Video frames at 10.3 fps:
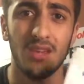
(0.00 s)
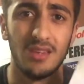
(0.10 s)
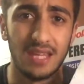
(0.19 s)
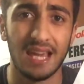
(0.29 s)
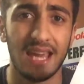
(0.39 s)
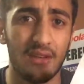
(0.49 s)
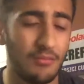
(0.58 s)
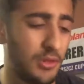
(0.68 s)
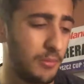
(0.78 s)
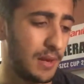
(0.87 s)
You can get it
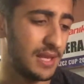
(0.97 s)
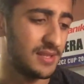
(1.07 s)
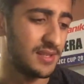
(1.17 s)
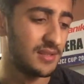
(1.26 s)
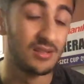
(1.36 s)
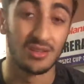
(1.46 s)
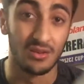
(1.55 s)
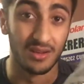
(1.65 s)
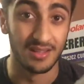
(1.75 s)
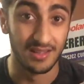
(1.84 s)
from other places so
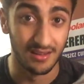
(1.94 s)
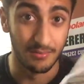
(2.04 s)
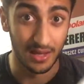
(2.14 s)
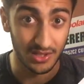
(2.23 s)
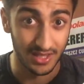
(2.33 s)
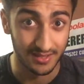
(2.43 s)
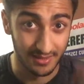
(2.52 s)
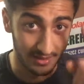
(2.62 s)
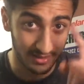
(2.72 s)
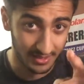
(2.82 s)
long as they are batch
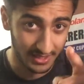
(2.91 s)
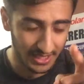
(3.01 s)
tested.